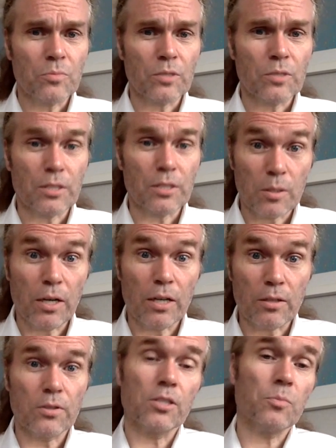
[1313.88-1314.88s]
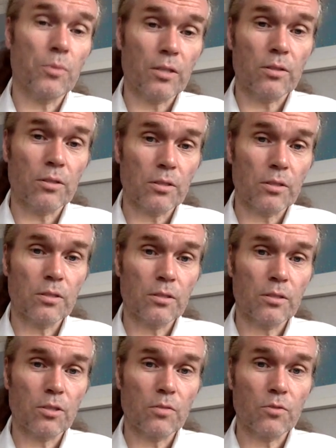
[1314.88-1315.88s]
It's a part of the experience.
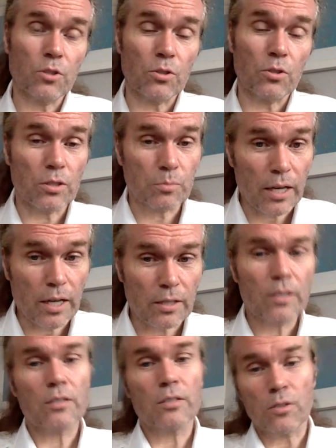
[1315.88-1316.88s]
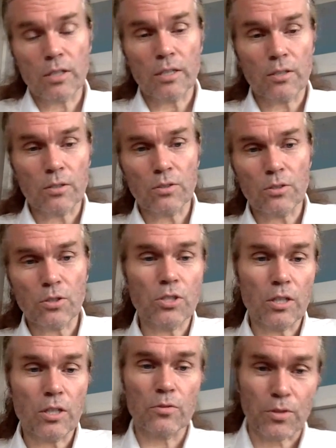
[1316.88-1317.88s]
So you've chosen bad, okay, you
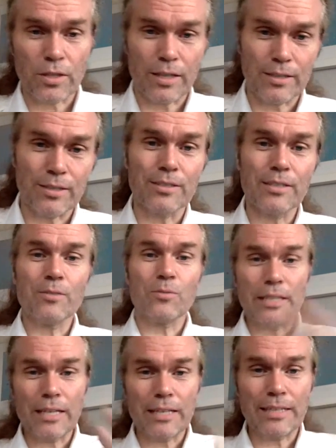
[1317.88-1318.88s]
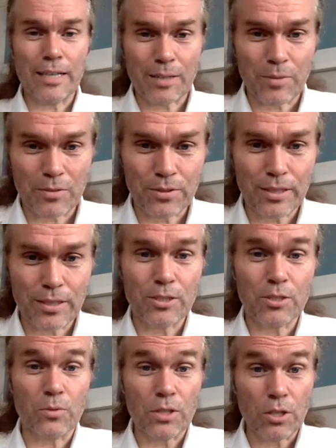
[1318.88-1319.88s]
suffer for that, we get karma for that,
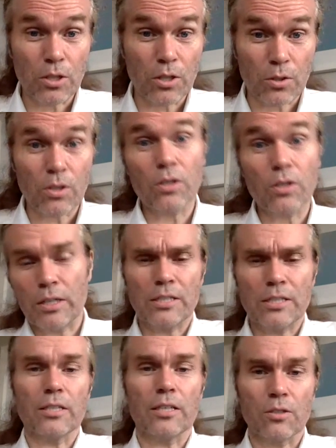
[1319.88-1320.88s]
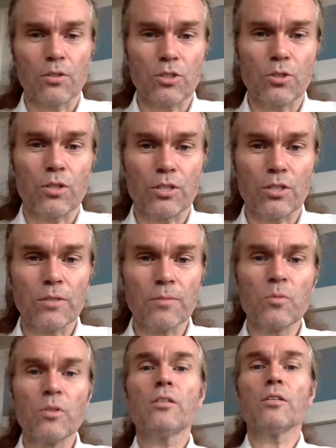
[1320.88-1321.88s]
so we know, oh, this is not a good choice,
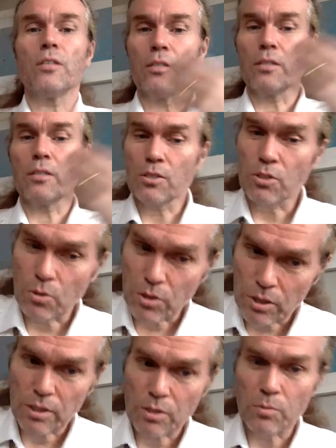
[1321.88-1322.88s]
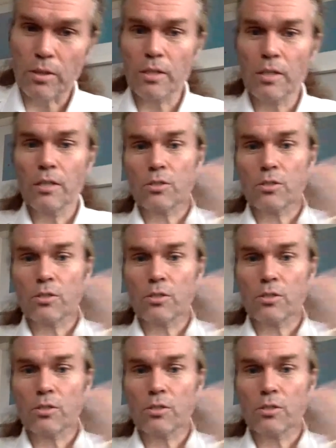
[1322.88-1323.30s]
then I should choose this way.